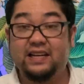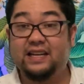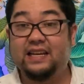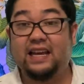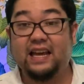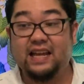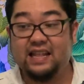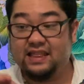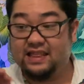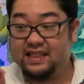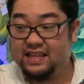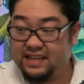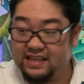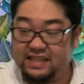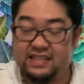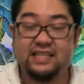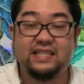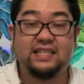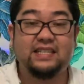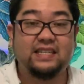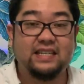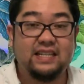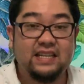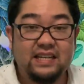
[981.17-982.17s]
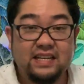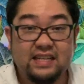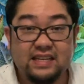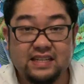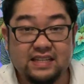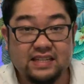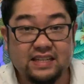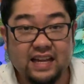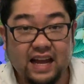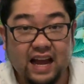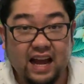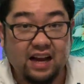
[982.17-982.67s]
get this
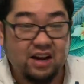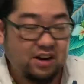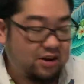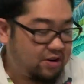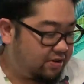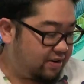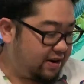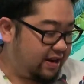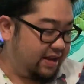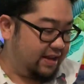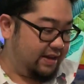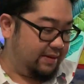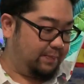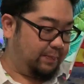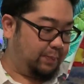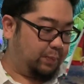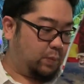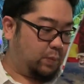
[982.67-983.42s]
snack crate.